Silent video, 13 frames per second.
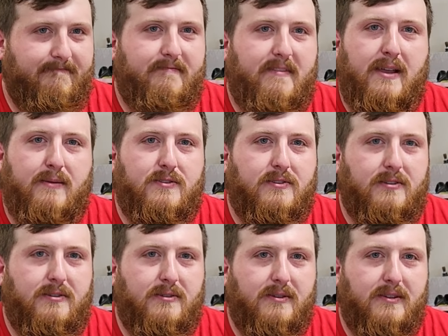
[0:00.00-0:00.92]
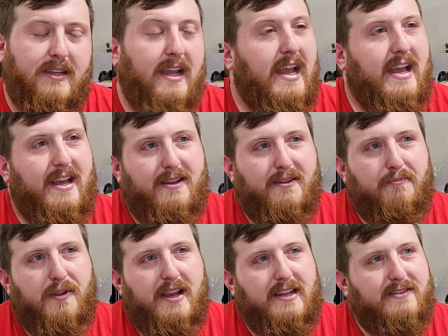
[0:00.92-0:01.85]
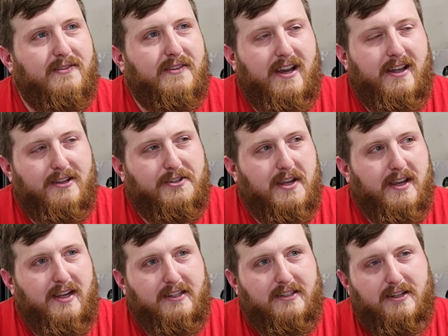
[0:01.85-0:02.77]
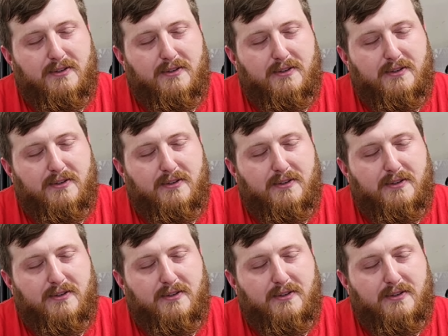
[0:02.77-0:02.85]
Absolutely. Plans have kind of changed.